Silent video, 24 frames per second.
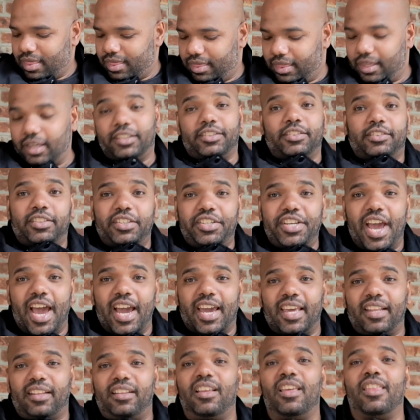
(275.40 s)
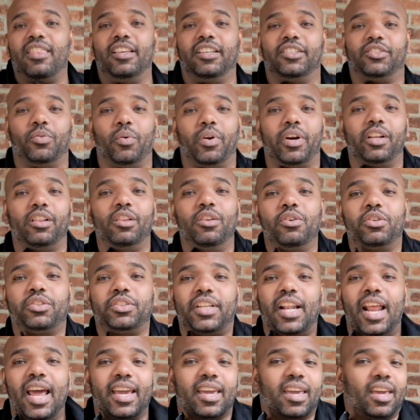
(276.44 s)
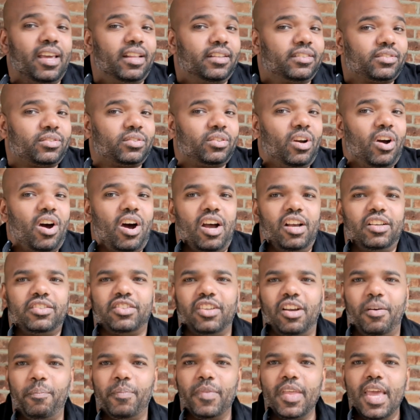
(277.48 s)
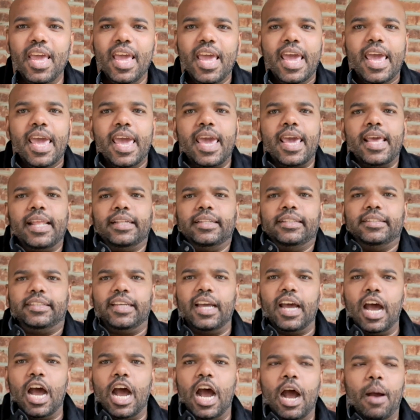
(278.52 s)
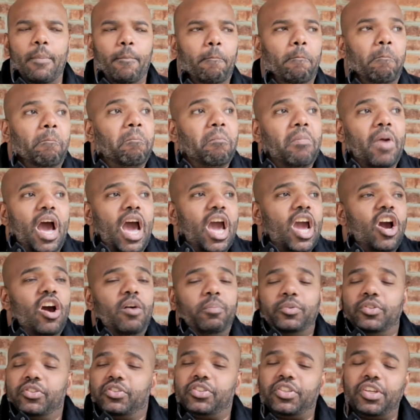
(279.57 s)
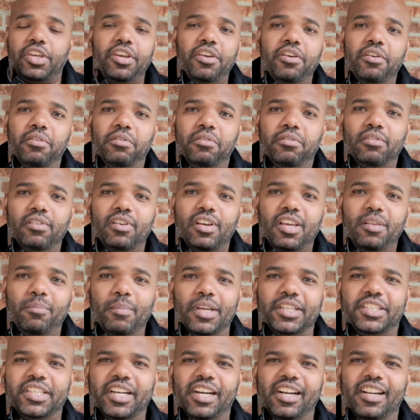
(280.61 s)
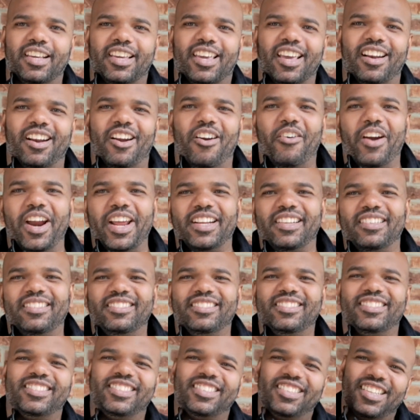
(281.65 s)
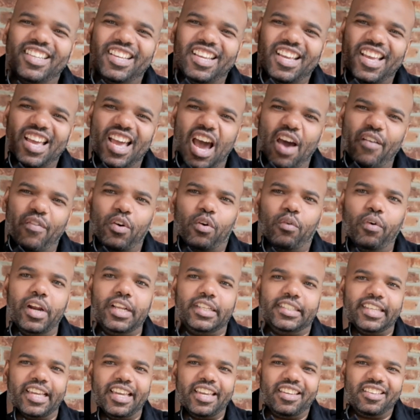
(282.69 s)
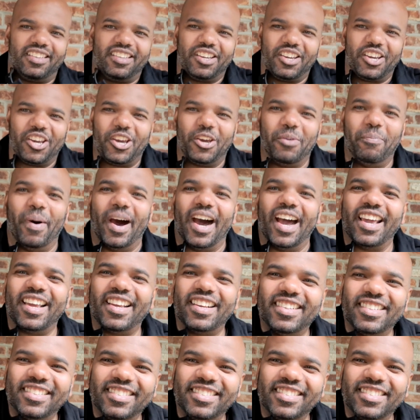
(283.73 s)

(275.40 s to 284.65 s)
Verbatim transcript: this is the jacket. This is what it looks like. It's awesome. And um, I hope to see you in my channel again. All right, have a great day. Goodbye.